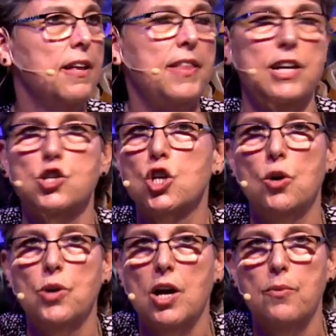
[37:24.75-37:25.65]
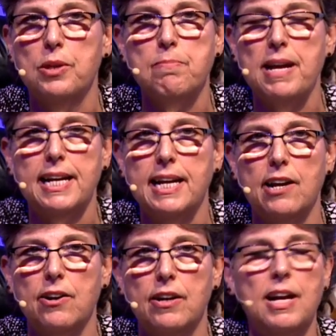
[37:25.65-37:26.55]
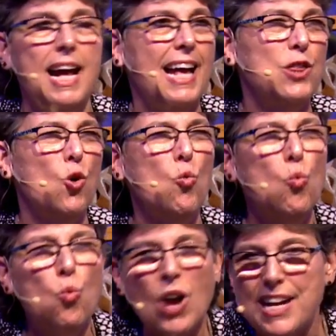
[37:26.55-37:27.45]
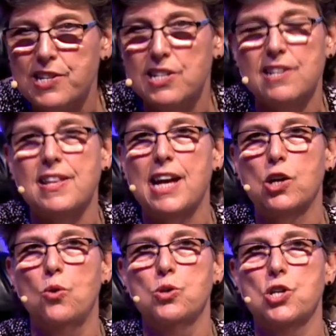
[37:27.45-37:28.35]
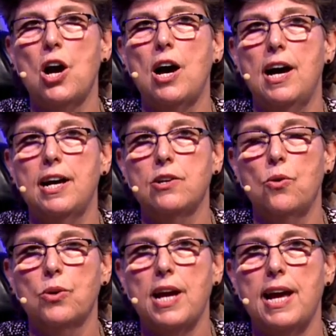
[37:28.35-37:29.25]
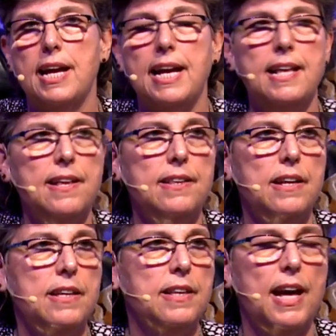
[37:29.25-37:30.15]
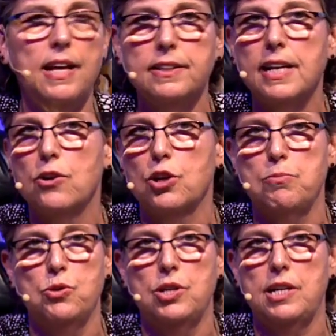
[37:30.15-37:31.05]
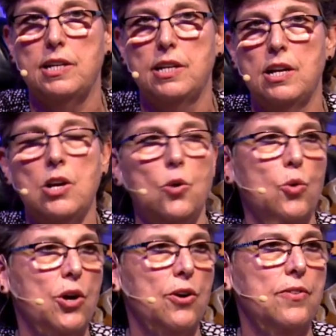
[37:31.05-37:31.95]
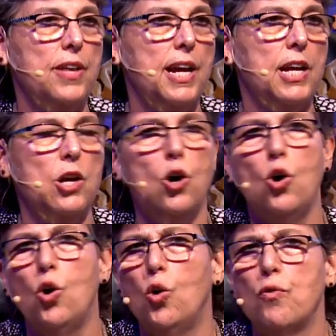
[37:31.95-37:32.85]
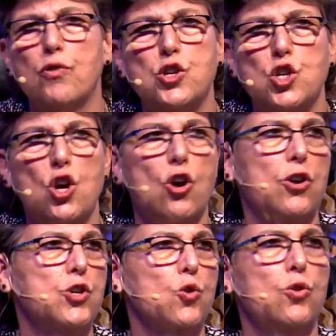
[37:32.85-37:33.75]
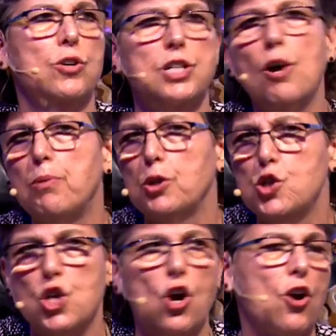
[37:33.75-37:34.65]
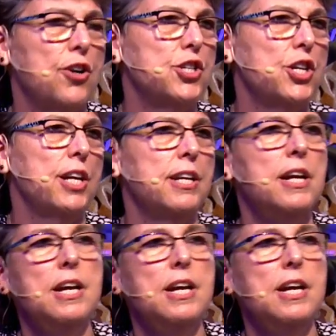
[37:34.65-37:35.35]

that is going on with Medicare and the waste that goes on, okay, in the healthcare community, where they overcharge or double charge, and